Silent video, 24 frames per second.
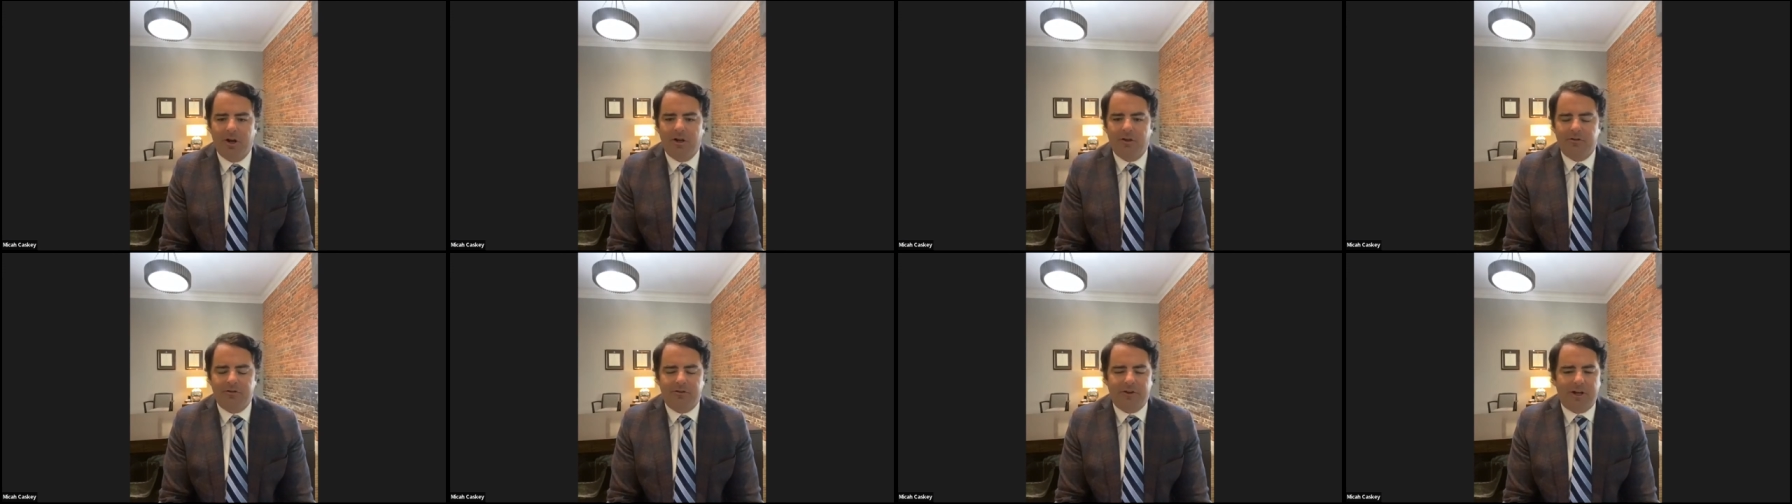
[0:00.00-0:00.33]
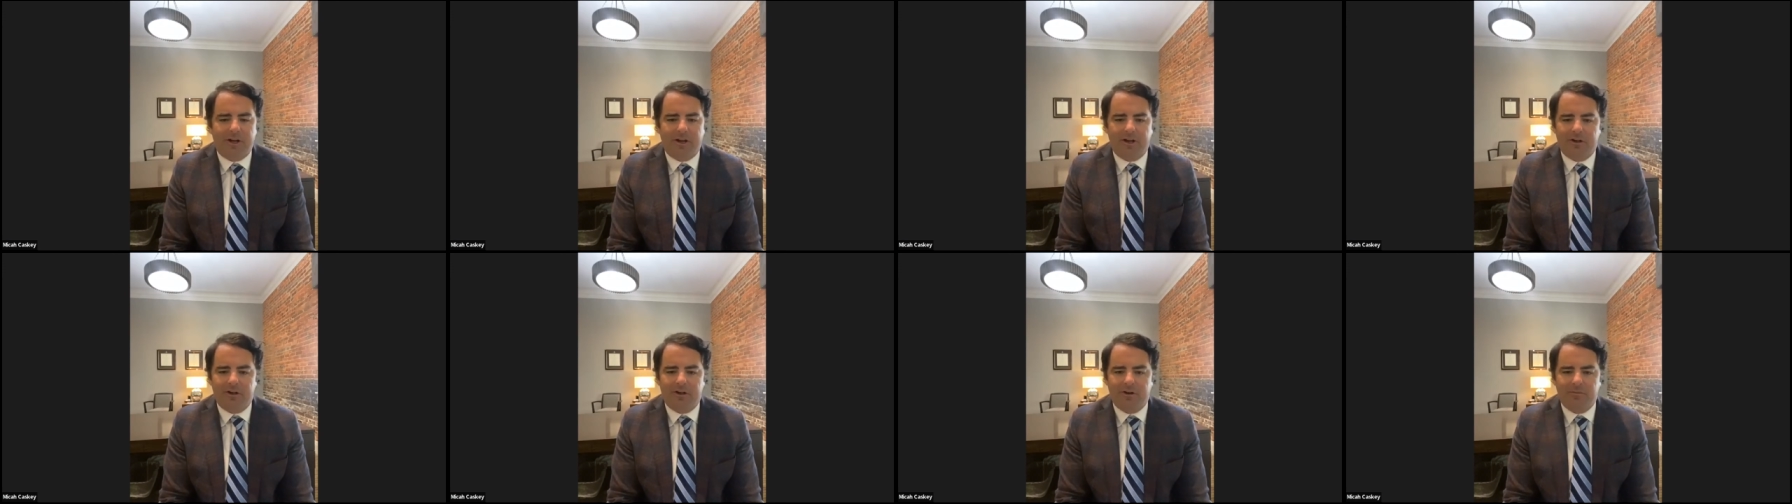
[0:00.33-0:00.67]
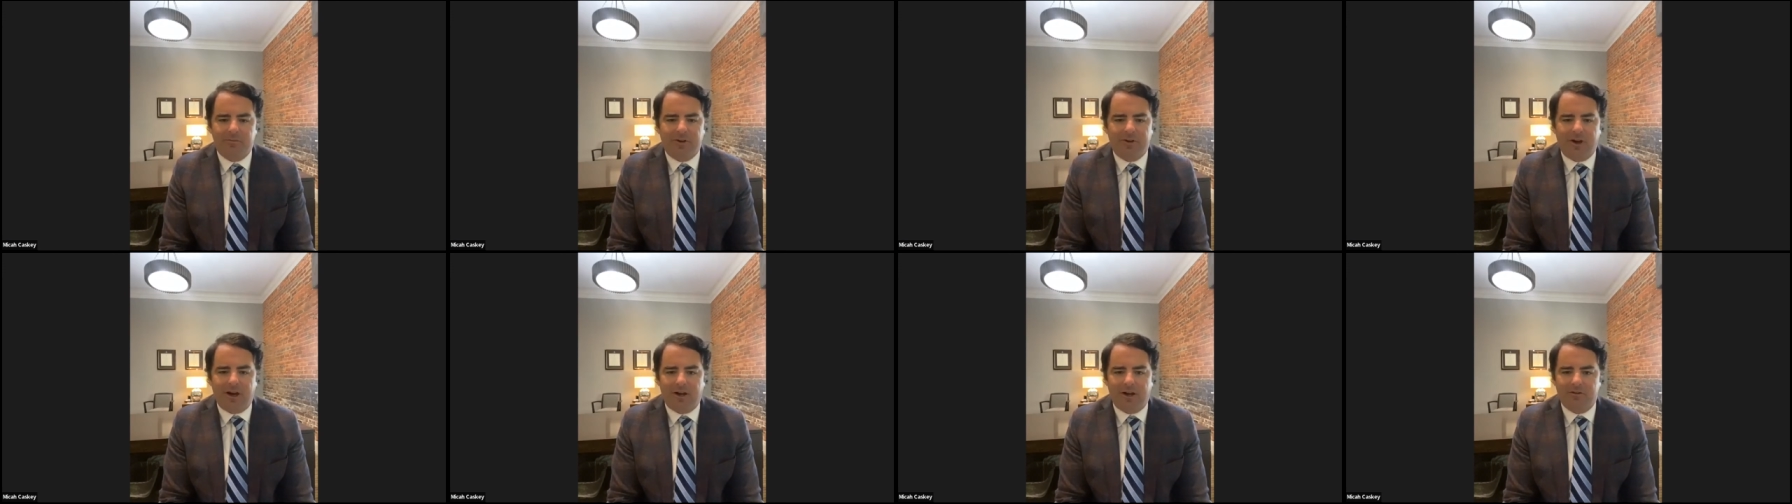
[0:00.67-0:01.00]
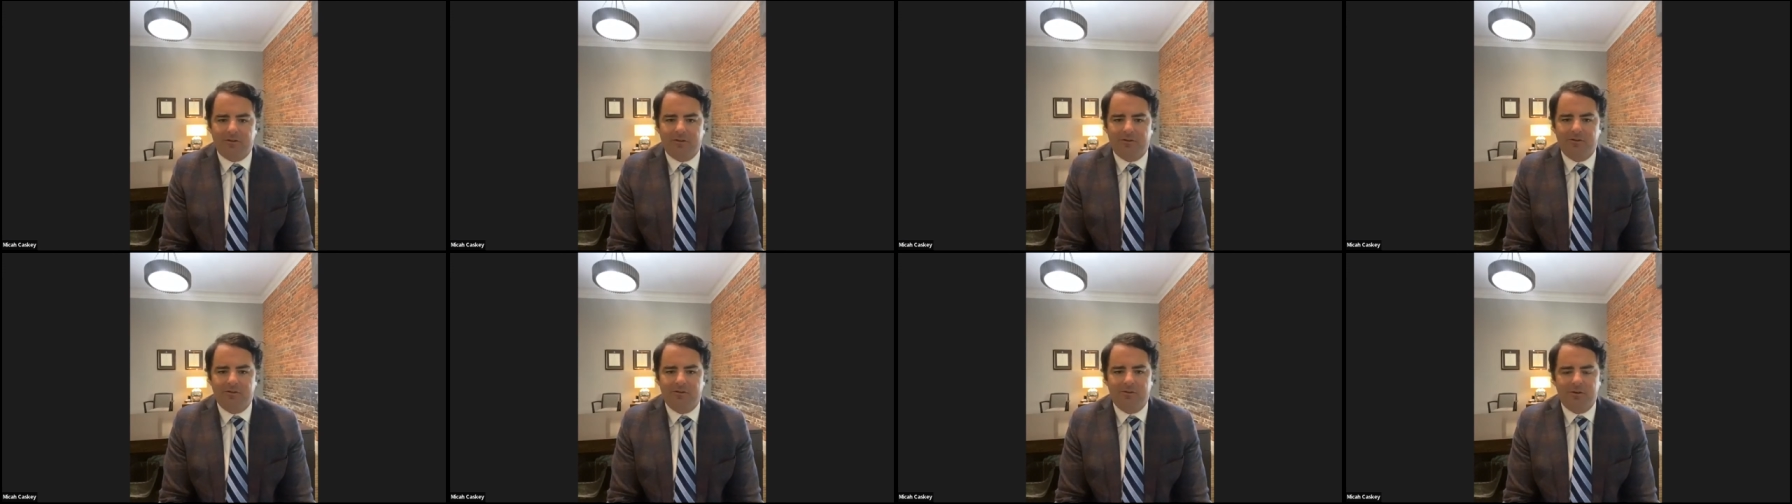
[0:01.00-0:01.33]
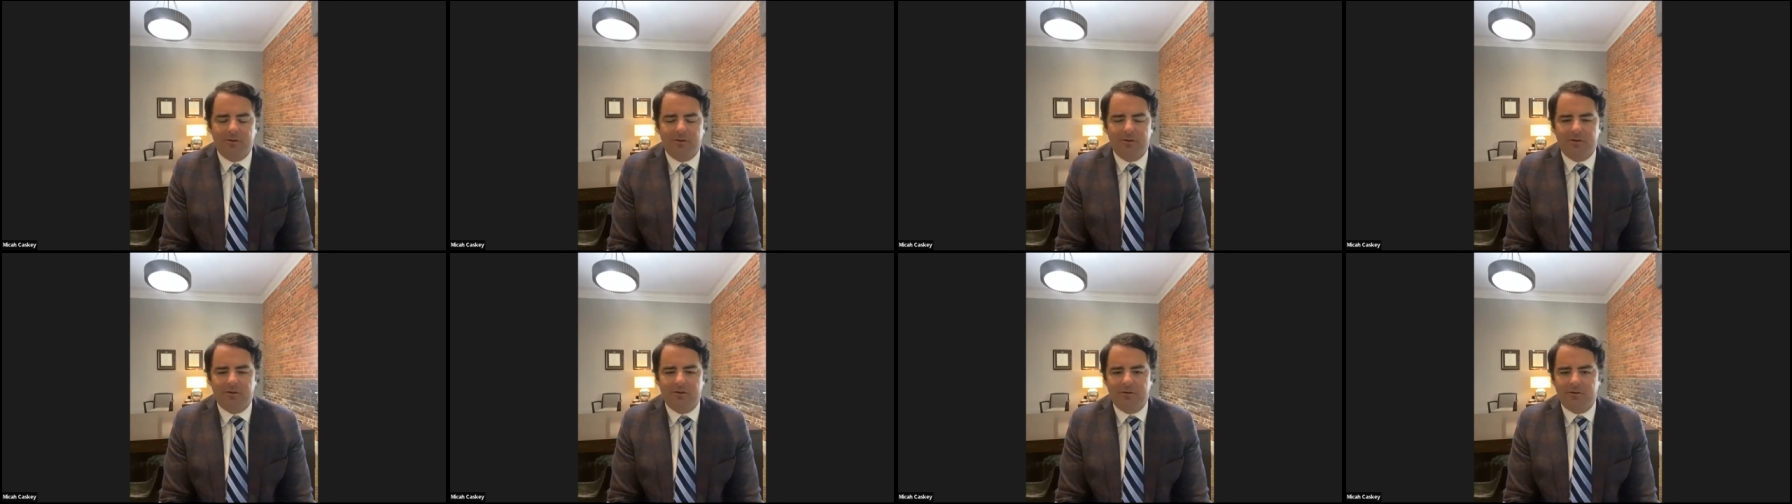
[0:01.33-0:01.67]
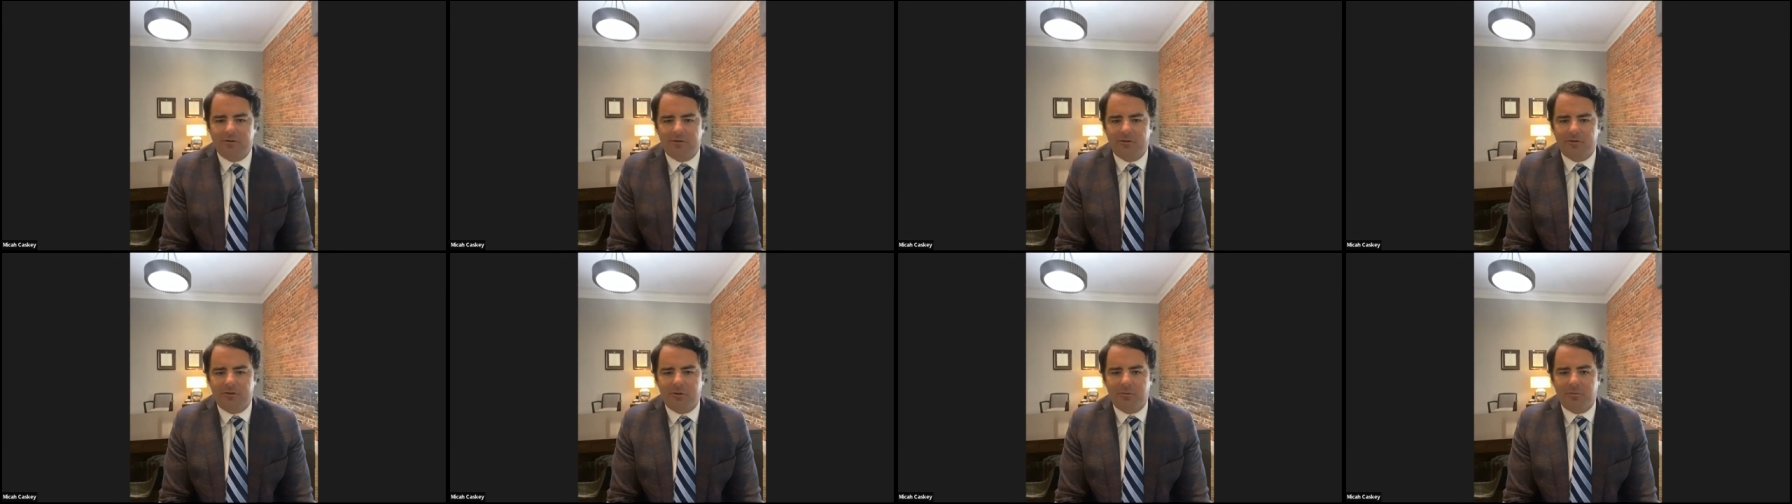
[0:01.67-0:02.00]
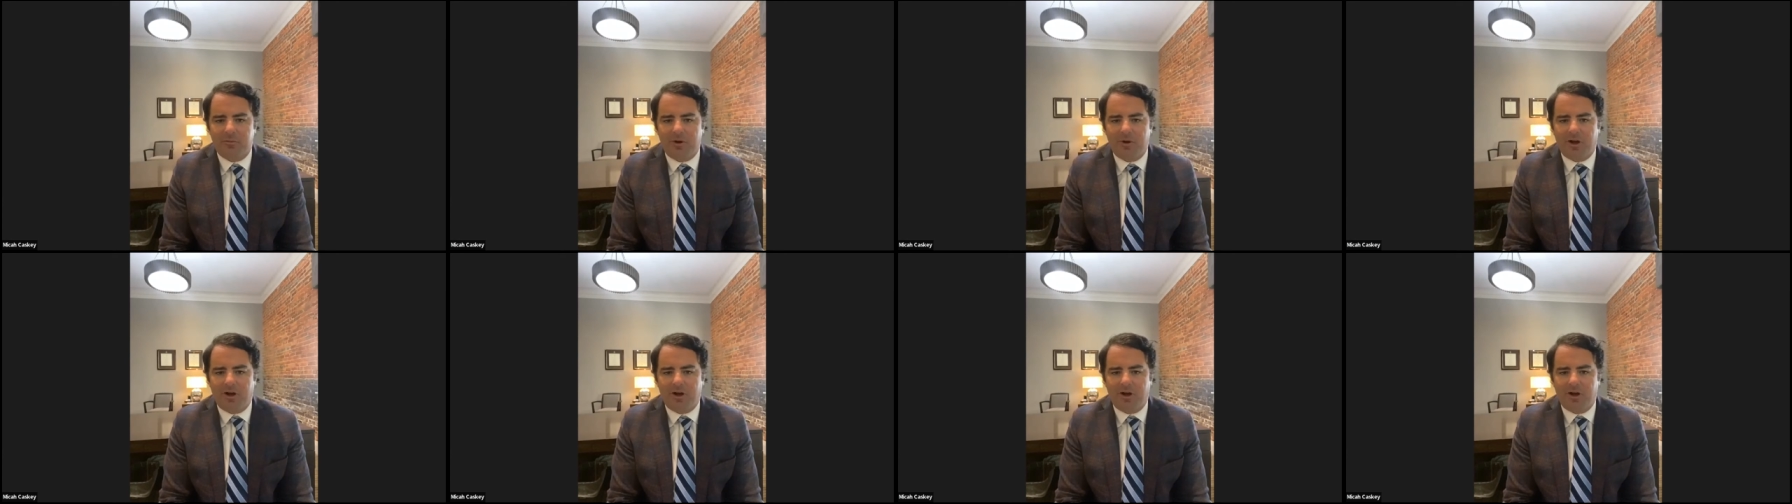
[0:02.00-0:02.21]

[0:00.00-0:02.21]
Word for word: state income tax uh, system.